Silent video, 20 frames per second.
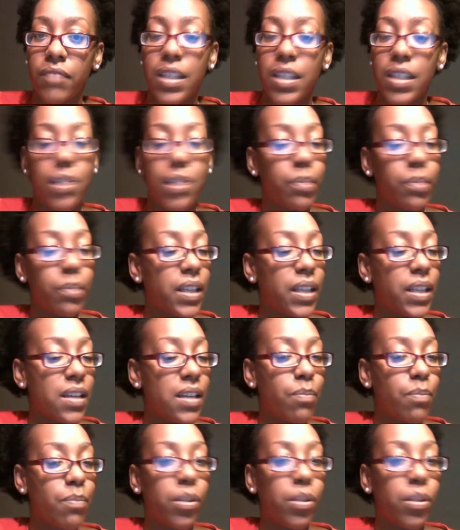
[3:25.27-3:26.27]

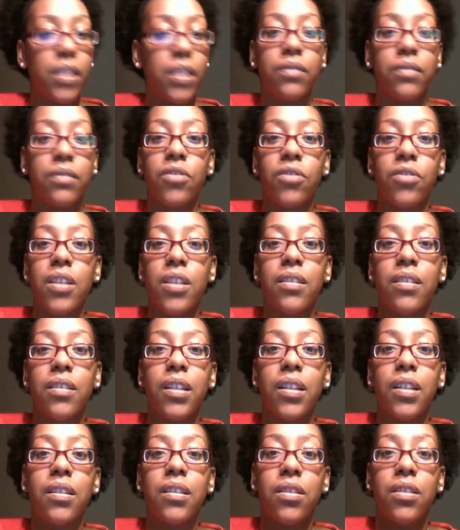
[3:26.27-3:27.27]
Simply put, just a
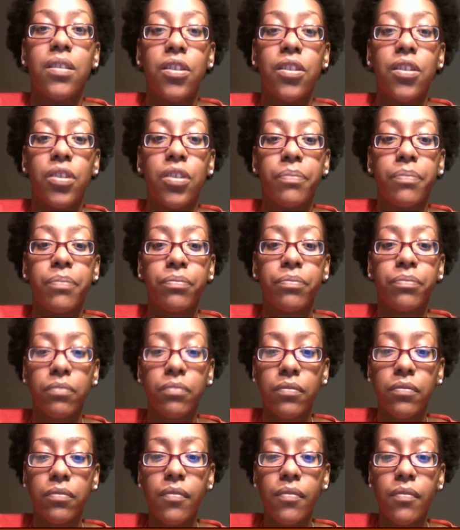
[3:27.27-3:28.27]
decision.
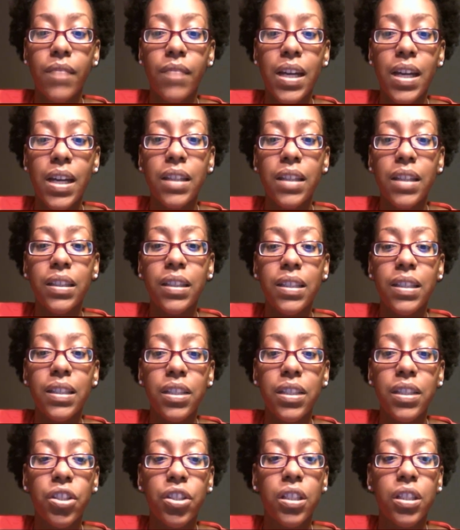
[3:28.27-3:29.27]
And the
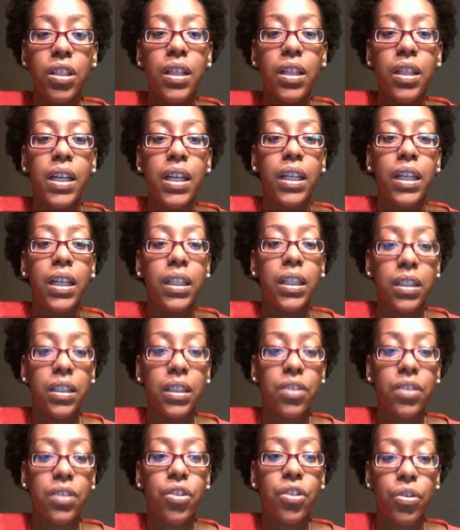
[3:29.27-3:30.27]
decision
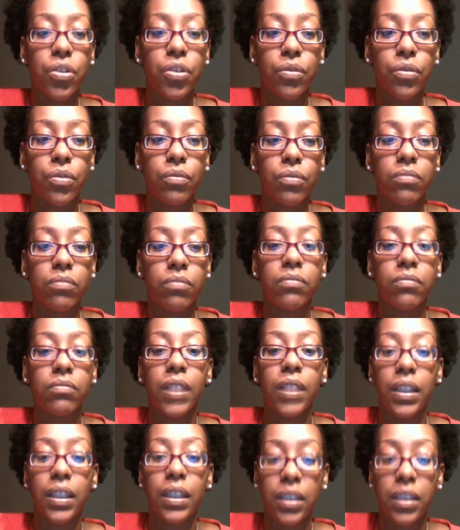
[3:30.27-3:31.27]
is to
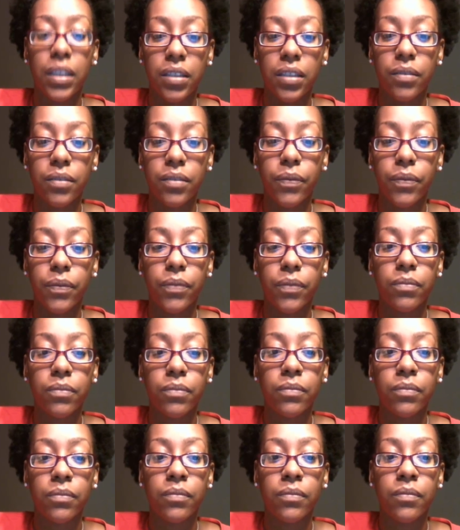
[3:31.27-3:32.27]
live
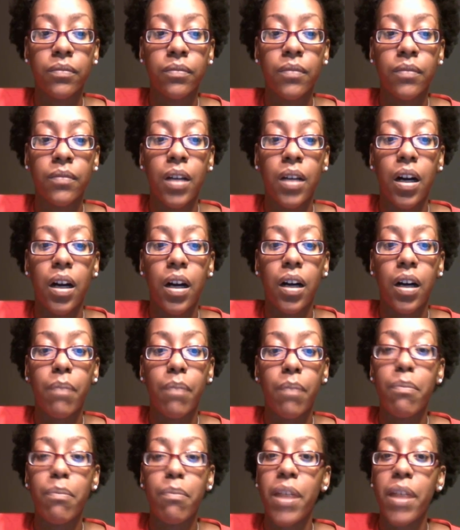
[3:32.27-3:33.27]
uh,
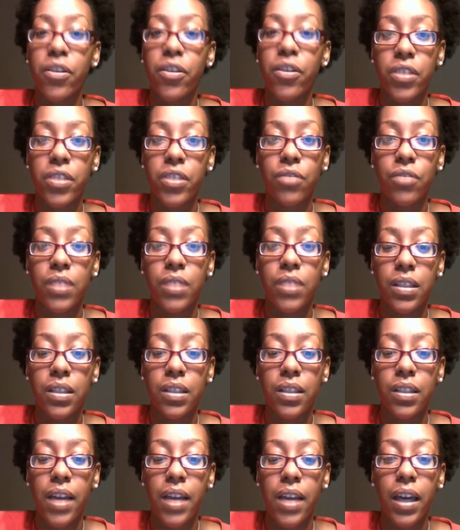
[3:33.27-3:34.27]
better than you did
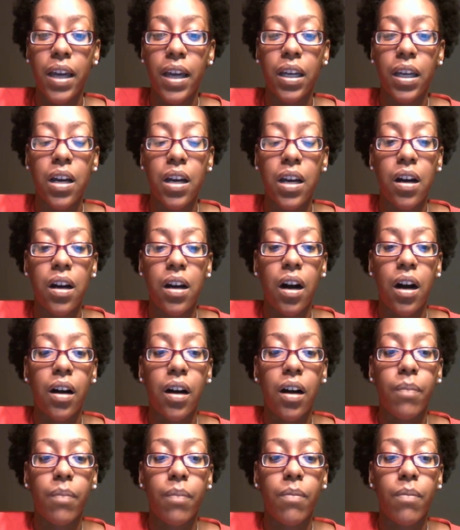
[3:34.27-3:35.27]
today.
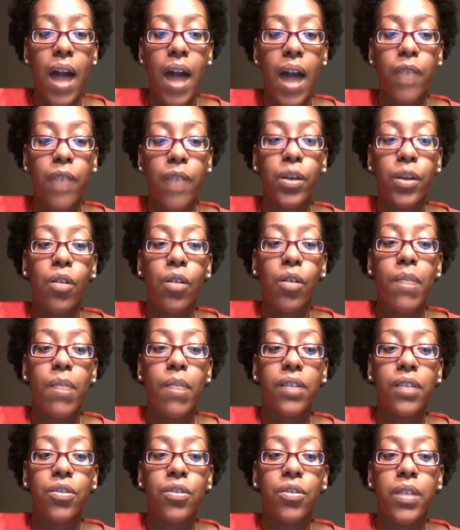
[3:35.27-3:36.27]
Um, how do we go
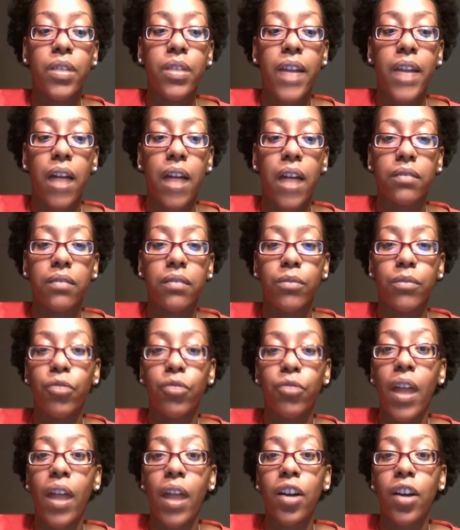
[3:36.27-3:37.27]
about doing that? We
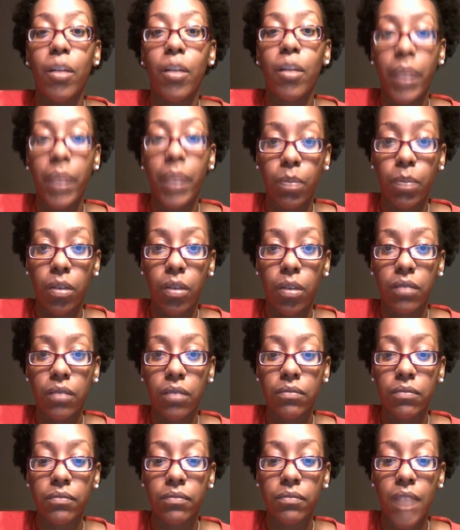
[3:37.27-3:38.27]
write it on paper
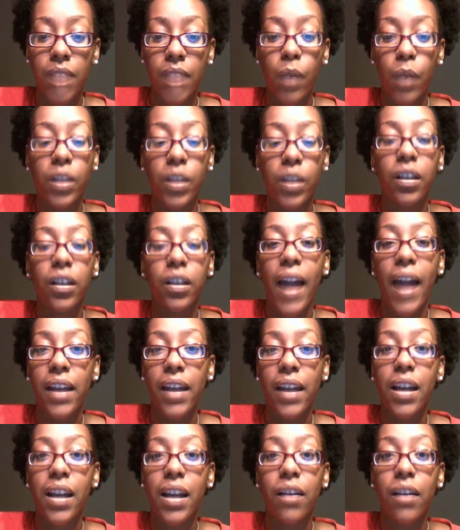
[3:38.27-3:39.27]
and we look at
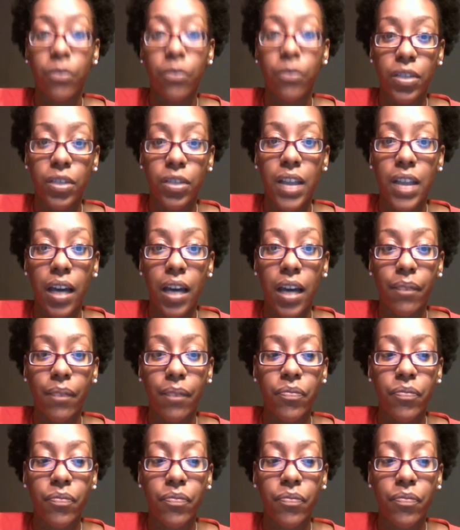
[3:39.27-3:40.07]
it every day.